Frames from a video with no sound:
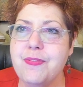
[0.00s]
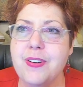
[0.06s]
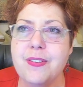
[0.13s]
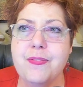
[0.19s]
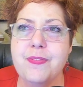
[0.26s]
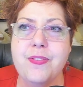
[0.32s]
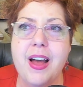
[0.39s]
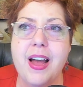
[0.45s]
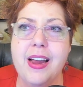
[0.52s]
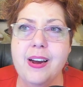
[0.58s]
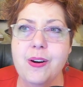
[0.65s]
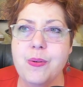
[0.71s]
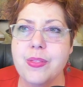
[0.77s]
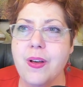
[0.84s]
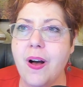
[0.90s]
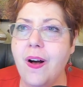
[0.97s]
on fire
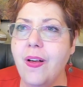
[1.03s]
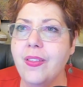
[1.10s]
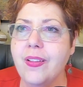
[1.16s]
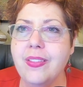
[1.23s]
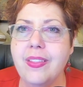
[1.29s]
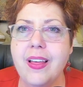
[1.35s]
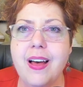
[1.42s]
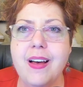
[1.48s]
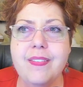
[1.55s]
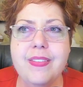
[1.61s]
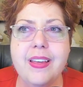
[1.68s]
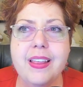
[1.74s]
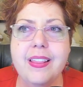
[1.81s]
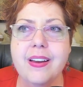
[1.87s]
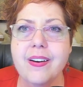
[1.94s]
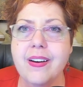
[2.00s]
with all the love
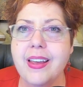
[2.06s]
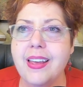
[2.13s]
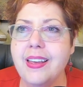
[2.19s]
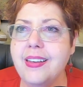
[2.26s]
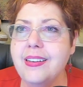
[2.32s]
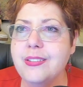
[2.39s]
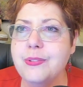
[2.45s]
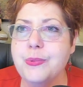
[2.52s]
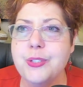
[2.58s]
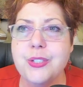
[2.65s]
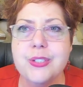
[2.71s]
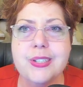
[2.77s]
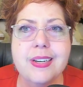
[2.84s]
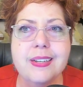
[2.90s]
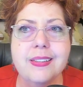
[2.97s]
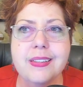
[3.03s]
that there is, which is
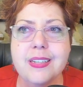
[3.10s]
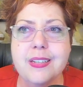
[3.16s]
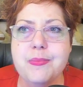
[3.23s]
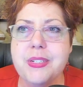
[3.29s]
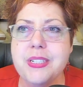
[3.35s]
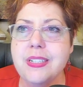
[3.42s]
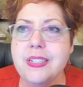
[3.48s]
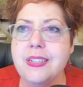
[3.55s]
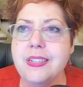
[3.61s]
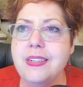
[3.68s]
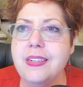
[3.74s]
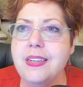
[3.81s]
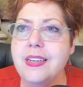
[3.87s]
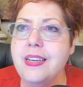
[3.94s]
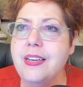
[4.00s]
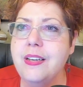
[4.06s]
unlimited.
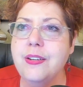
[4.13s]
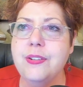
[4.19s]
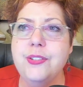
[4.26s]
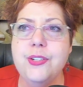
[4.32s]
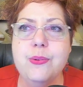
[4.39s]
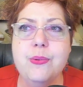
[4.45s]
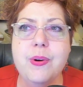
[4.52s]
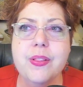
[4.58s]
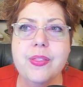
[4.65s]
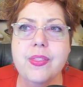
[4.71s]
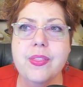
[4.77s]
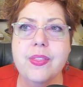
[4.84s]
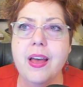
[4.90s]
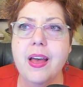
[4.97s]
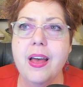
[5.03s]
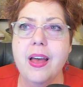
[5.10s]
Do with
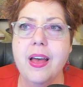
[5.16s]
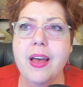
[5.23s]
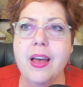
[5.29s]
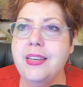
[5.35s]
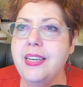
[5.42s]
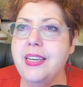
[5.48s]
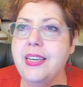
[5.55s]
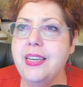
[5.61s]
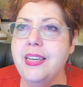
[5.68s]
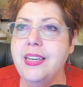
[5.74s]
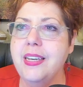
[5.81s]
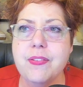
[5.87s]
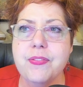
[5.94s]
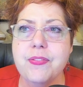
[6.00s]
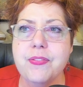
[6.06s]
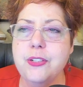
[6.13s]
that. Get yourself
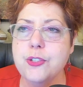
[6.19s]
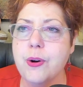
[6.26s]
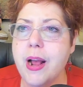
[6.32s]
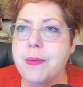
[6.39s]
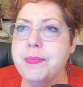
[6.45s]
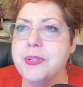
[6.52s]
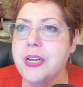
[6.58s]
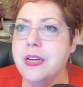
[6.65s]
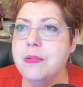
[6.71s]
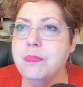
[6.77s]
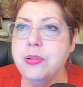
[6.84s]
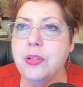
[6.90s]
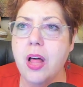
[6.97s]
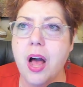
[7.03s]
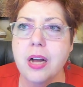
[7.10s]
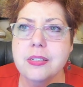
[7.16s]
untrapped,
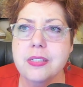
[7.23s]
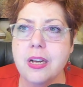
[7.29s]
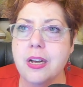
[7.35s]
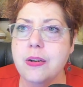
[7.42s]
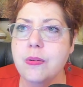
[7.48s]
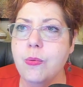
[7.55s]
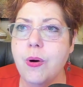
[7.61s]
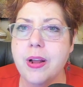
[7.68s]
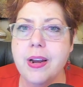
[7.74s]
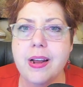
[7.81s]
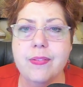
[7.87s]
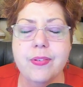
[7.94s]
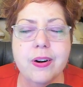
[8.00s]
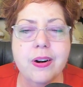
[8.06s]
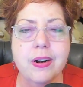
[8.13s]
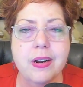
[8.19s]
unblocked,
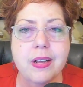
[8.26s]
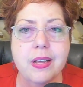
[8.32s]
unwhatevered,